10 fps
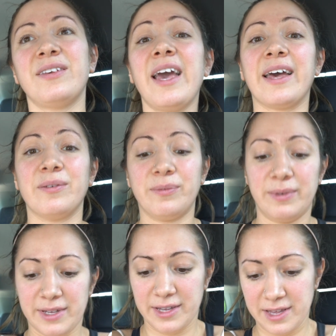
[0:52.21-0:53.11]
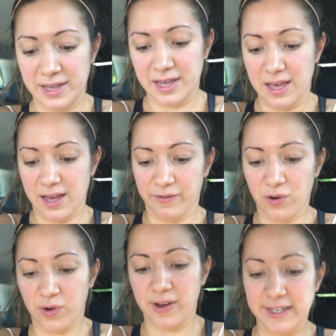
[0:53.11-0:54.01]
So yeah, we're, I've
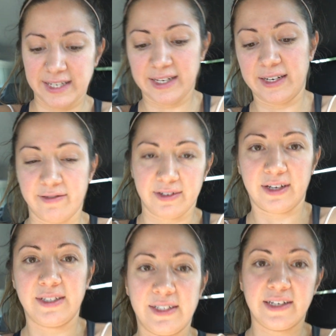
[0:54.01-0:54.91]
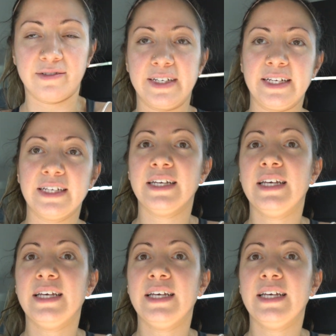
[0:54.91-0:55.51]
got an itiner- itinerary.